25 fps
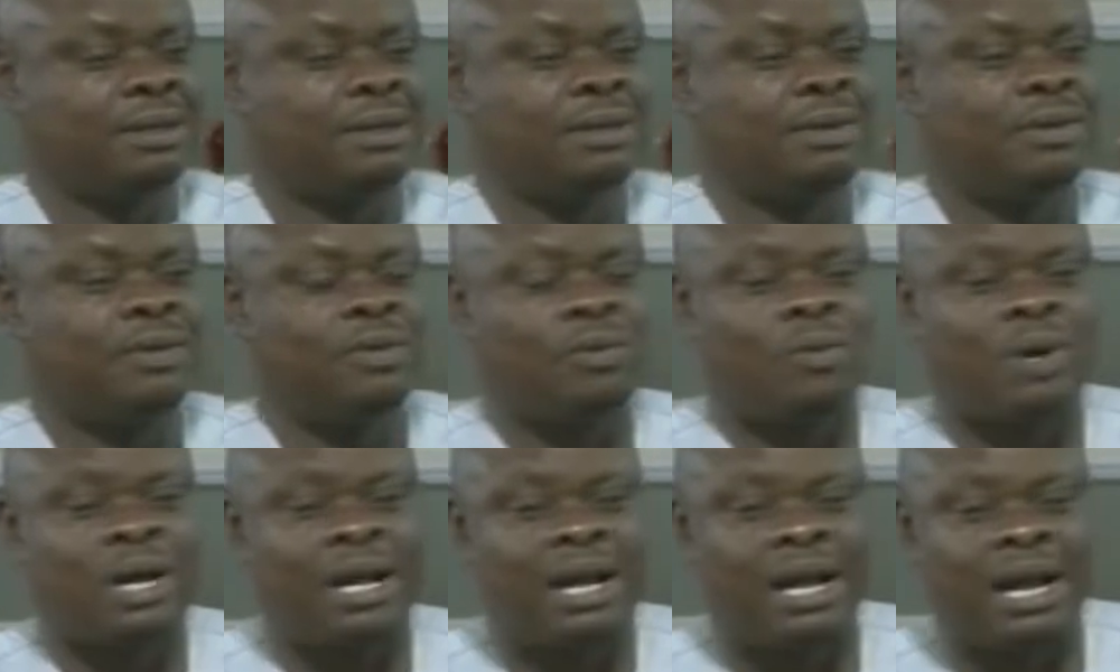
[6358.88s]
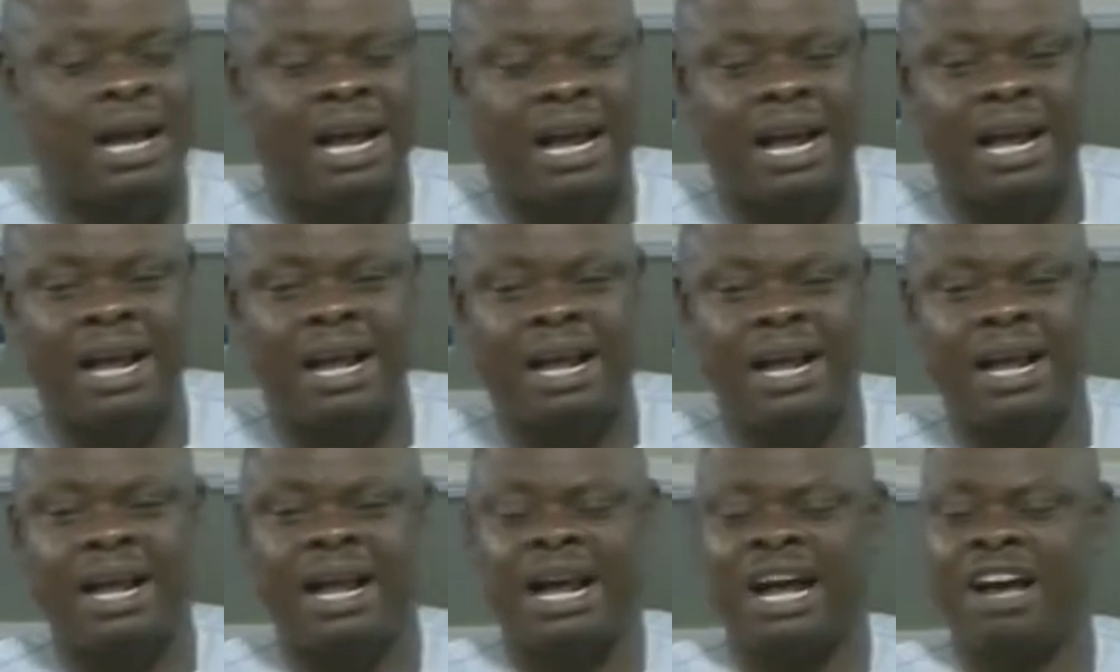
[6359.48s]
Well,
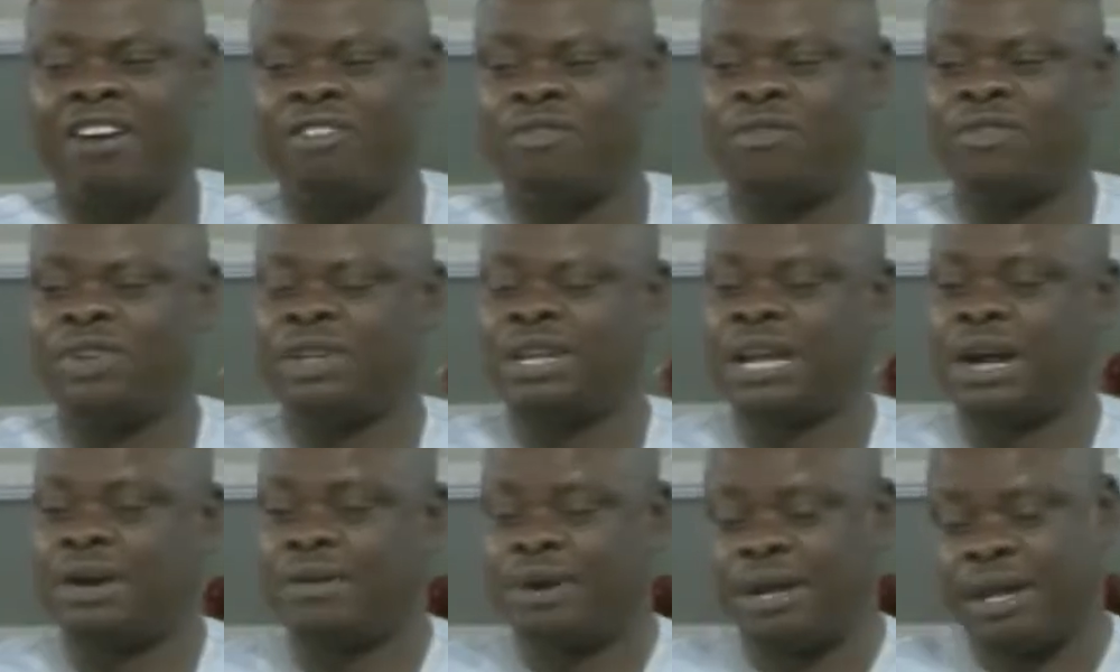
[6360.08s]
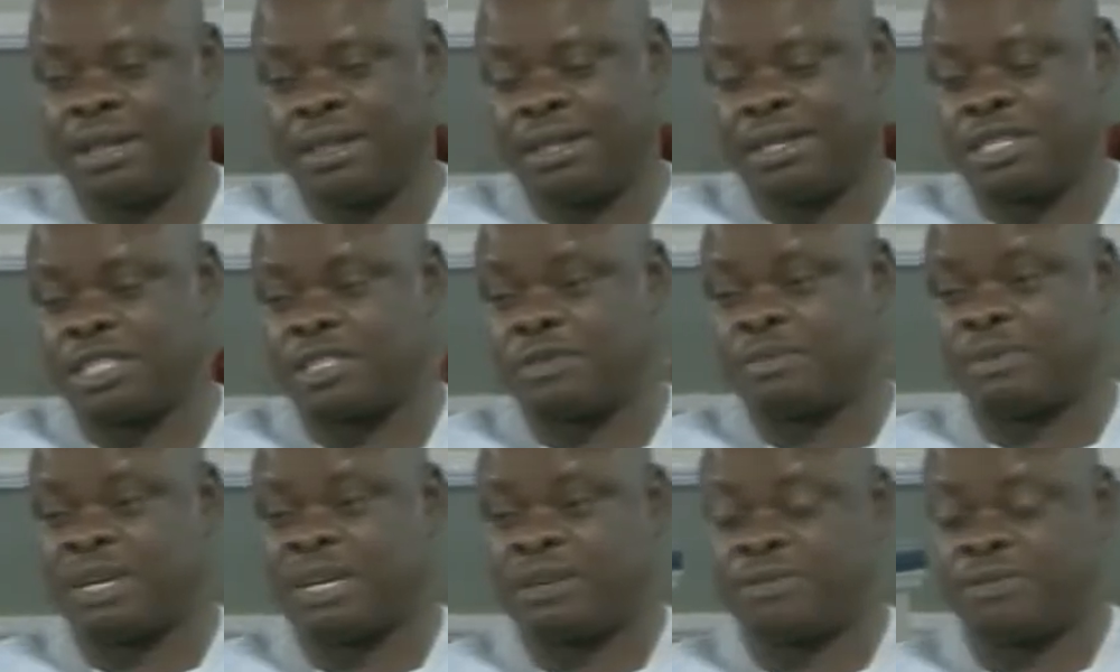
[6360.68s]
I've been around this
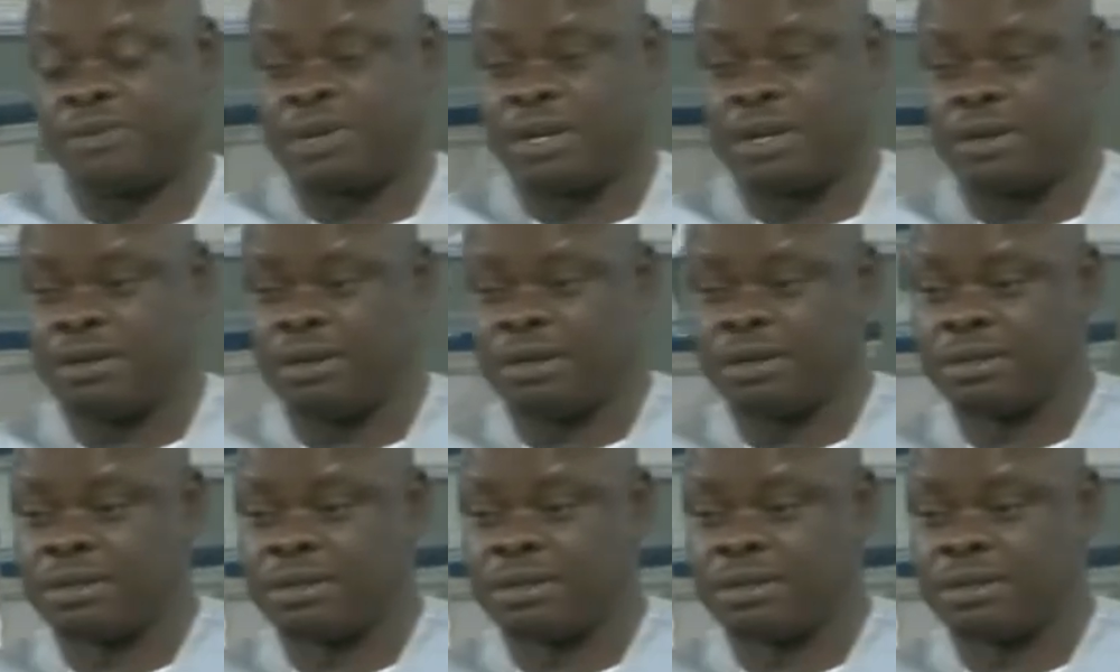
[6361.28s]
man for a long